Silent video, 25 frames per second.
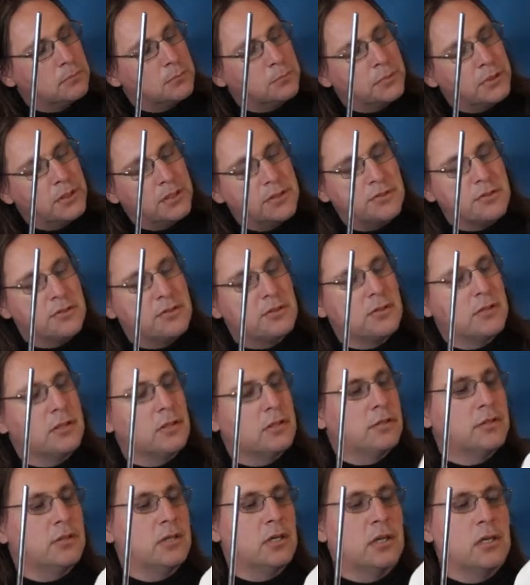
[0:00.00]
places
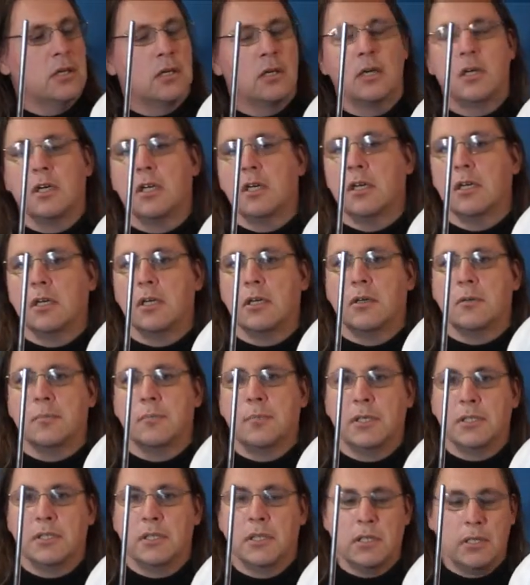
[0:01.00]
here and there,
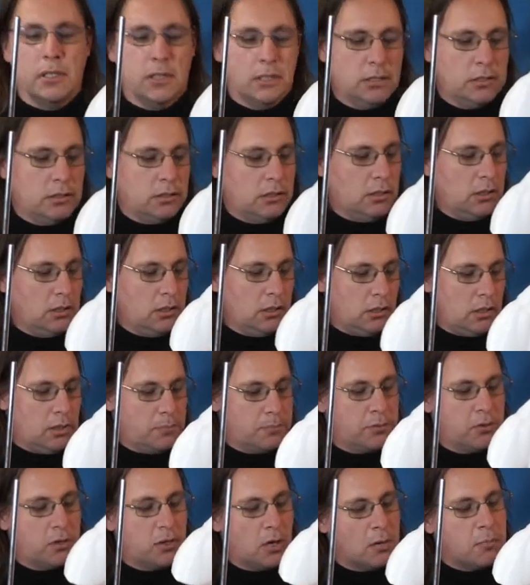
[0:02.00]
but again,
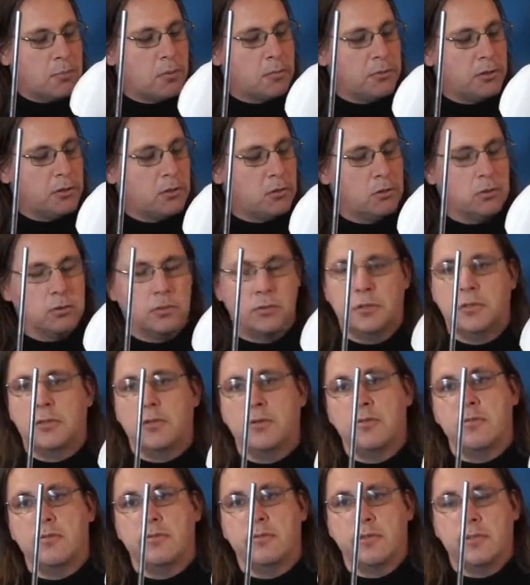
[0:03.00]
I'm probably going to
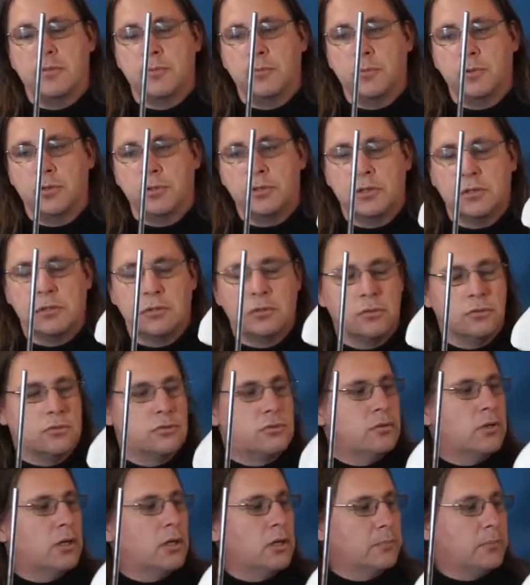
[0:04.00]
use this model to
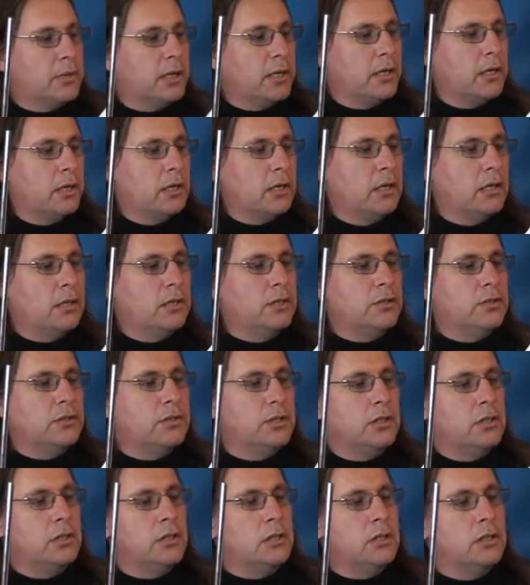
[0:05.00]
try my hand
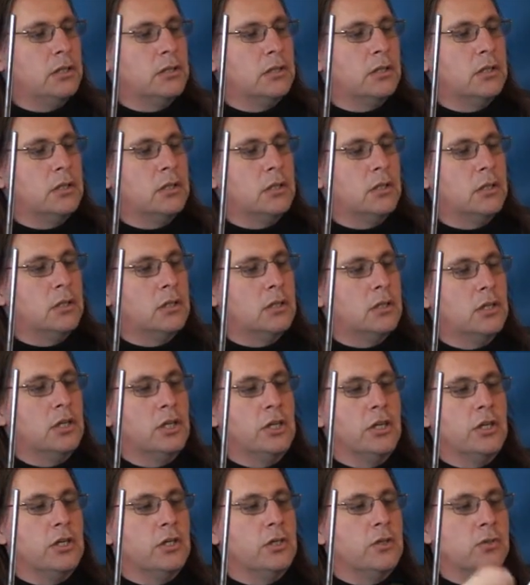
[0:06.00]
in
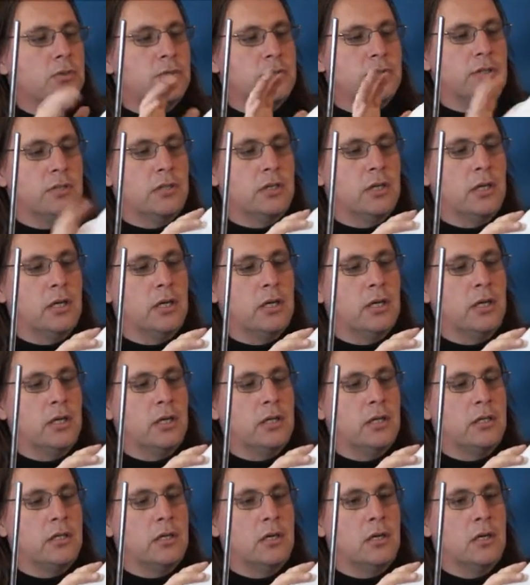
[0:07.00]
using
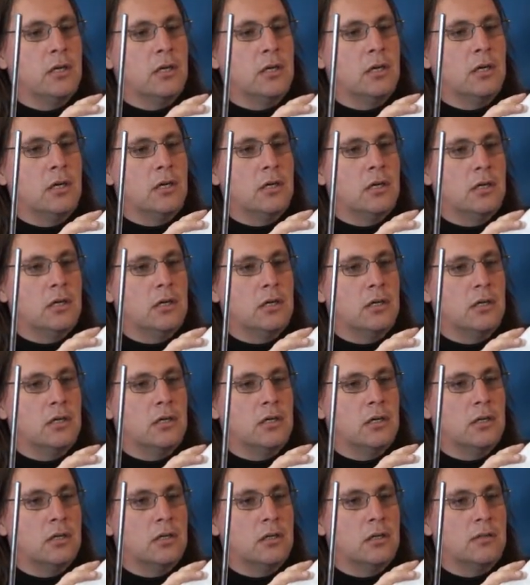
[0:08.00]
a
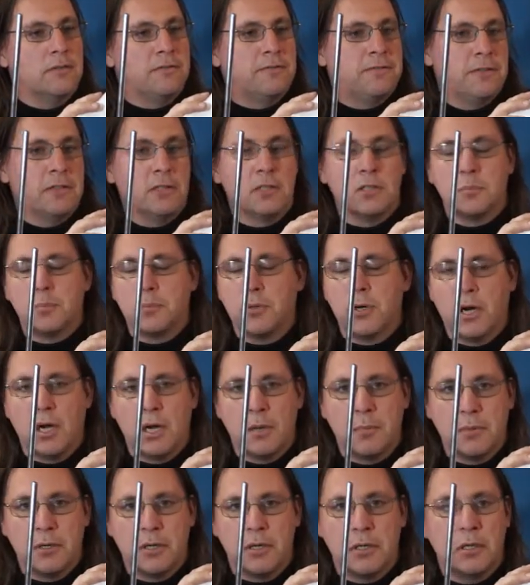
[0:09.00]
filler
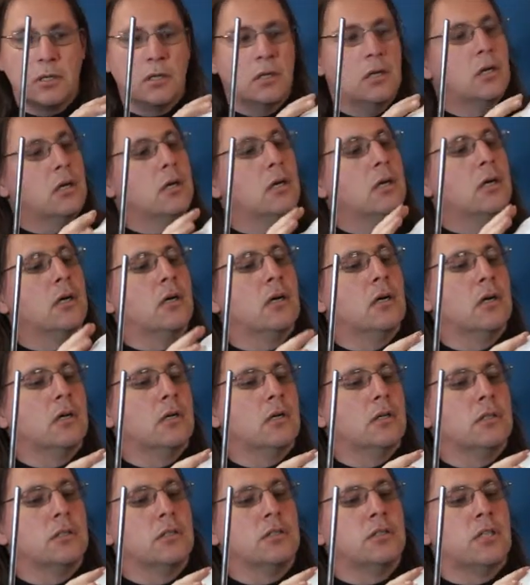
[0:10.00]
primer,
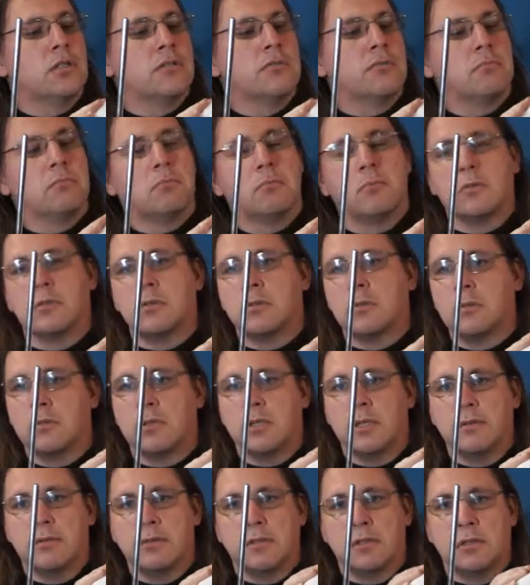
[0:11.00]
just to
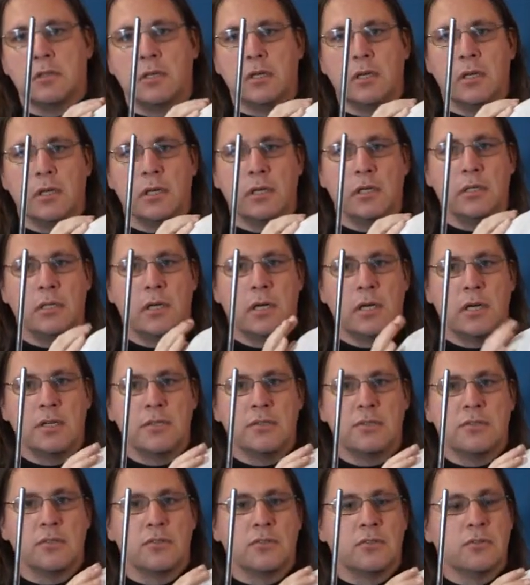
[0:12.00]
give it a
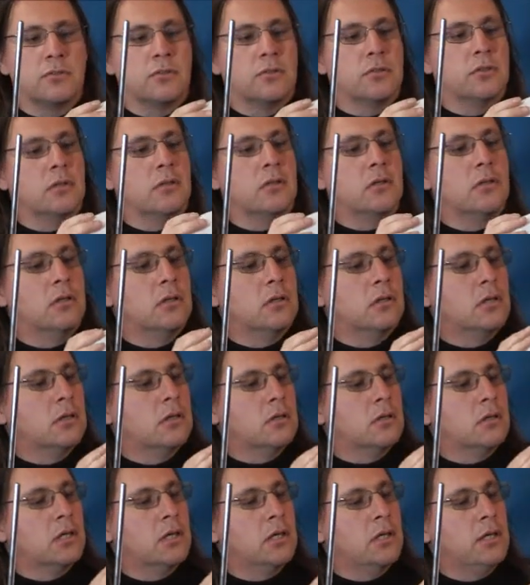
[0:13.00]
nice
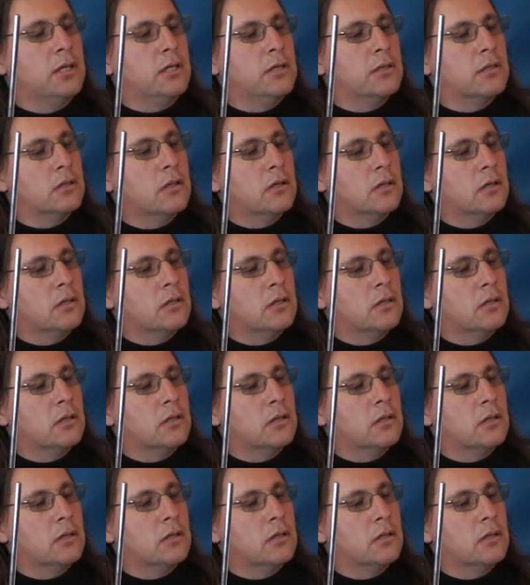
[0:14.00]
clean